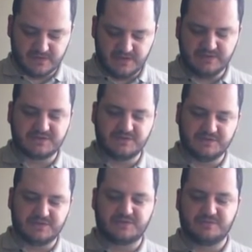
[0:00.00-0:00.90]
this
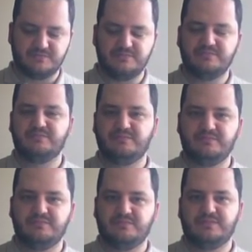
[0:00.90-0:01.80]
is,
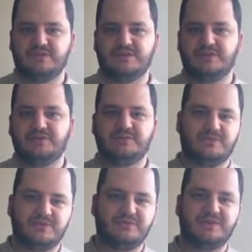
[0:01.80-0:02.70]
you know,
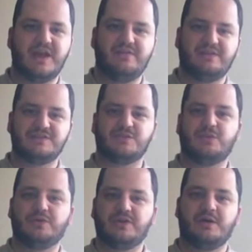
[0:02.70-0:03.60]
with having this
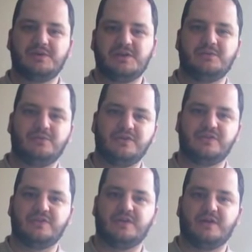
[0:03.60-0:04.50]
order coming in with